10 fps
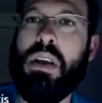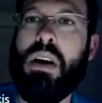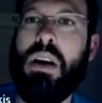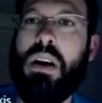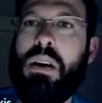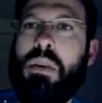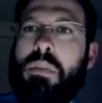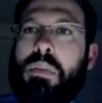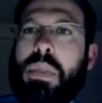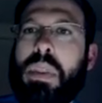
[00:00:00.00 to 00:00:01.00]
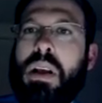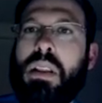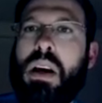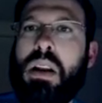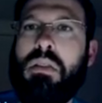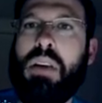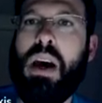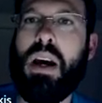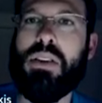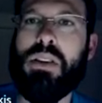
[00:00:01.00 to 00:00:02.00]
a lot of
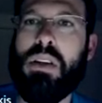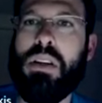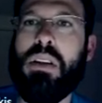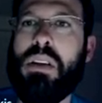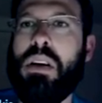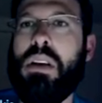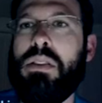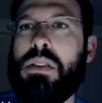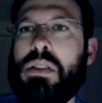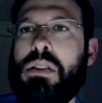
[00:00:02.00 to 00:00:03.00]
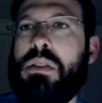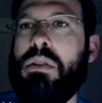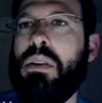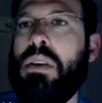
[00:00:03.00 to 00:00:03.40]
action, just to